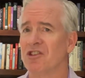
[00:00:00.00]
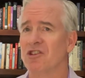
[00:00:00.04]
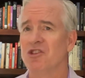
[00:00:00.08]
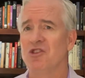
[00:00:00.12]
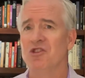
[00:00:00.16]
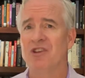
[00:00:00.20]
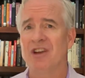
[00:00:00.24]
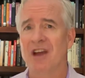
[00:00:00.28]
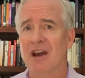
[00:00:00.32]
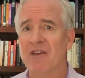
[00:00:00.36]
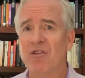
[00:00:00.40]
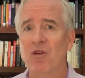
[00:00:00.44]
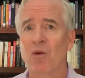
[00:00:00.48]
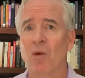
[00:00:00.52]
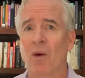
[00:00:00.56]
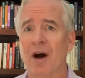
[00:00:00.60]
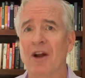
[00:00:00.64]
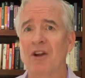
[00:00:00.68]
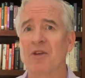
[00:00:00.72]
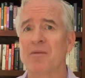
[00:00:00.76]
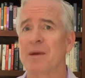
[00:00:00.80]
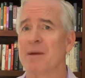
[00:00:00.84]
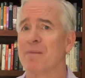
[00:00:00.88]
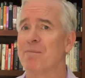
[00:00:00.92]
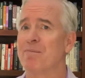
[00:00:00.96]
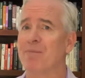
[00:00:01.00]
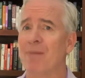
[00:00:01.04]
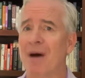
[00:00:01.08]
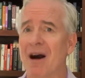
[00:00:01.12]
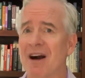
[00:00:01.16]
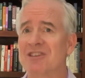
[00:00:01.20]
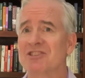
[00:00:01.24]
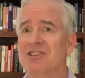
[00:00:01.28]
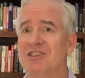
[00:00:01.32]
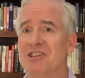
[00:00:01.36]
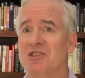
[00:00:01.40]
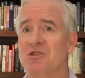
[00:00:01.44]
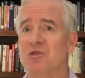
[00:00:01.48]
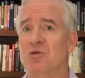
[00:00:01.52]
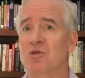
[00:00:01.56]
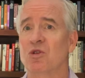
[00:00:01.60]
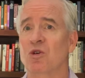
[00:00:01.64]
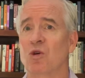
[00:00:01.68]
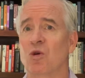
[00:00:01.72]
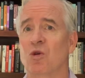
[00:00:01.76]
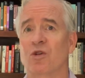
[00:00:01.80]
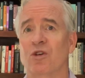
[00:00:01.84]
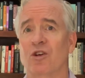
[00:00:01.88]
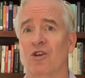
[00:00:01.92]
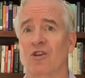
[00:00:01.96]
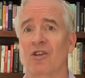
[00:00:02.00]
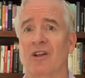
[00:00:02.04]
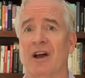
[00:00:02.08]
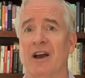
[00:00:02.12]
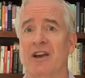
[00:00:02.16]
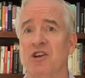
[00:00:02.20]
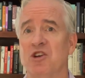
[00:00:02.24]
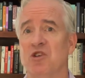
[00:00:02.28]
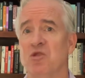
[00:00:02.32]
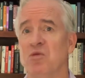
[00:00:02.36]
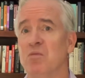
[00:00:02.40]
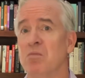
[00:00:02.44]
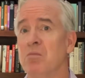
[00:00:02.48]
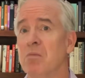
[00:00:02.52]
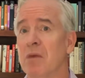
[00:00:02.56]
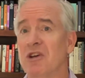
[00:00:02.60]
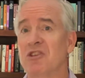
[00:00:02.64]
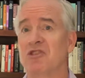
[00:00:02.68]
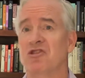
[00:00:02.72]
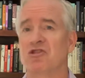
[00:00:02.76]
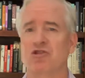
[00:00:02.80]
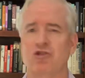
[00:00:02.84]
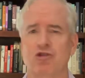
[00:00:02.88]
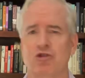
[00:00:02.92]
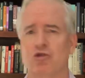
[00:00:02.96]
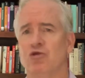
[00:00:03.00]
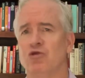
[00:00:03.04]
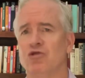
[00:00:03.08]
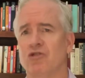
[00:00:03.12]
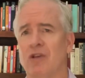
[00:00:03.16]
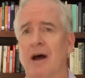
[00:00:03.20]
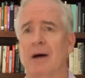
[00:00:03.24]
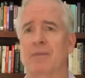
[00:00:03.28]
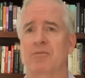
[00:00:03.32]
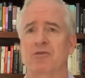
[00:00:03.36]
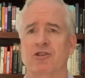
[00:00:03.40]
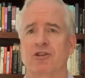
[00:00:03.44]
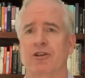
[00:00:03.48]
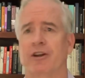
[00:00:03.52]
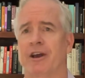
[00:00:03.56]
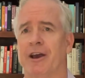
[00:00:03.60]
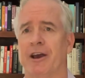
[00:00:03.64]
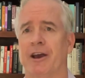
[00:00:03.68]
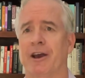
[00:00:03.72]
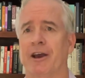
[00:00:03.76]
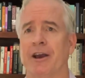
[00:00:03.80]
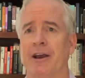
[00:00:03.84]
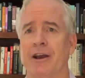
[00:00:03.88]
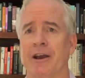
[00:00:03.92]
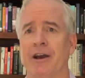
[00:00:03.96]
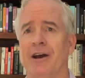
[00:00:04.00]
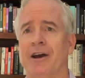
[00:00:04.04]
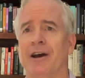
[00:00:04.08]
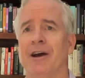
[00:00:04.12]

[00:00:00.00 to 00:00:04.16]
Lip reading: You never want to be boxed into a corner like you must choose option A.